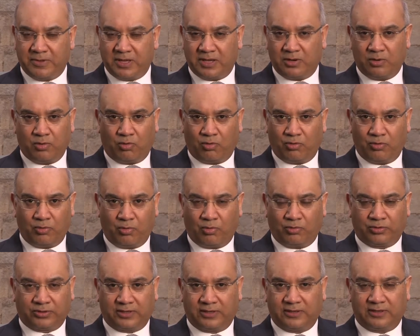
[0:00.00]
law and
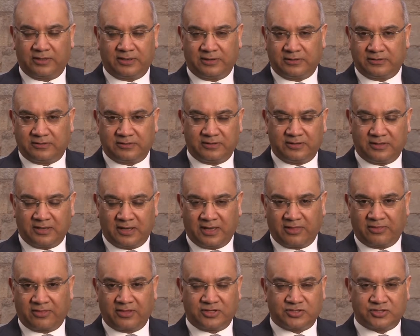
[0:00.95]
order and
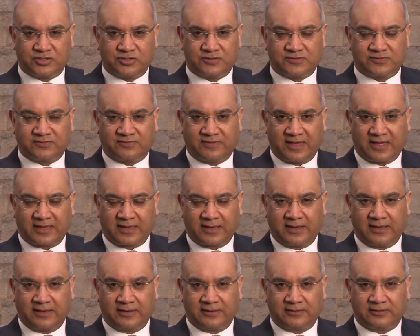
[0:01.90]
other issues of that
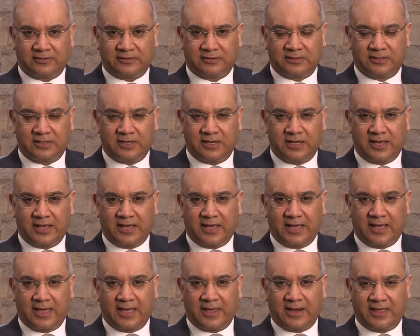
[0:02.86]
kind.
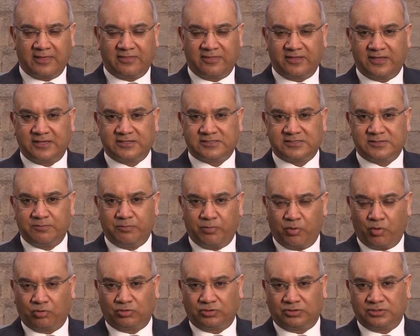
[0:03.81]
And I think it's
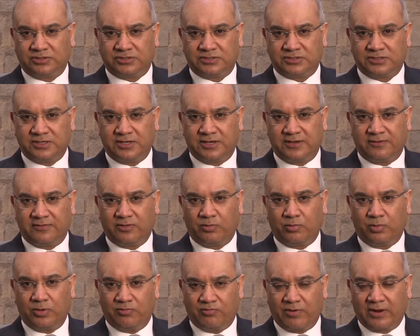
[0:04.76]
important that
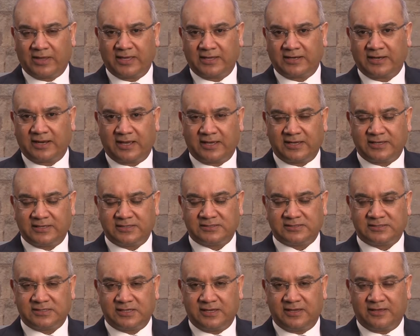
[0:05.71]
we
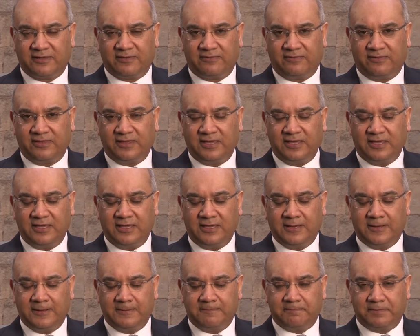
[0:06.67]
recognise the
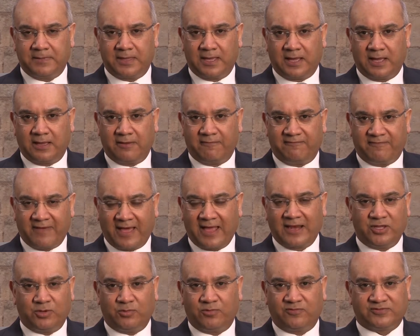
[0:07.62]

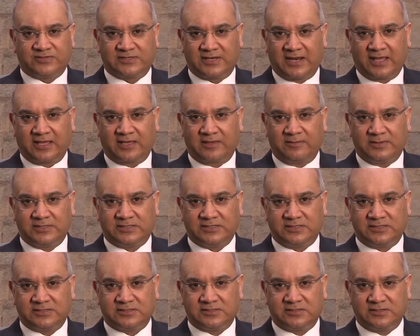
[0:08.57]
value of select
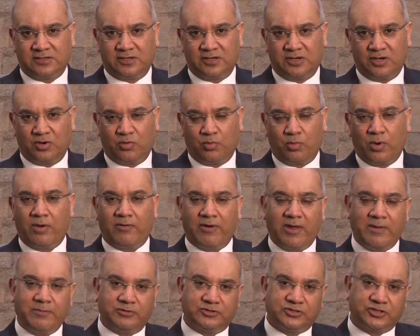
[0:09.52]
committees. We're
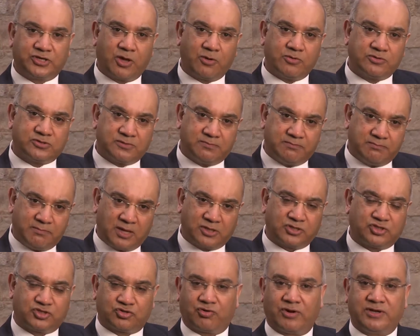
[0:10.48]
able to go into
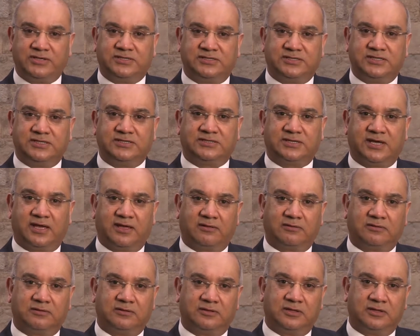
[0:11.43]
much greater detail